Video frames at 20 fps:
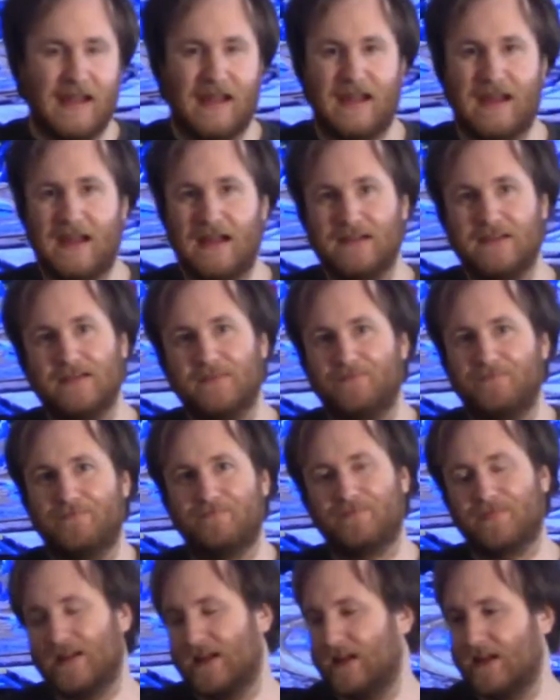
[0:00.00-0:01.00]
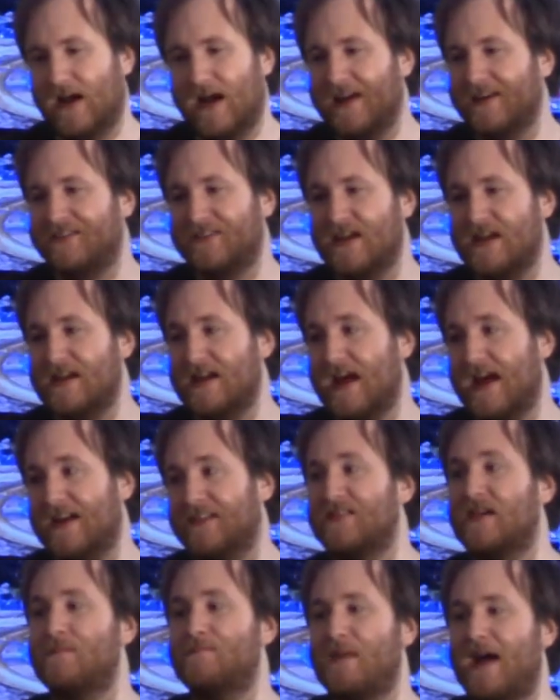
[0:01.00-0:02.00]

And I say that as a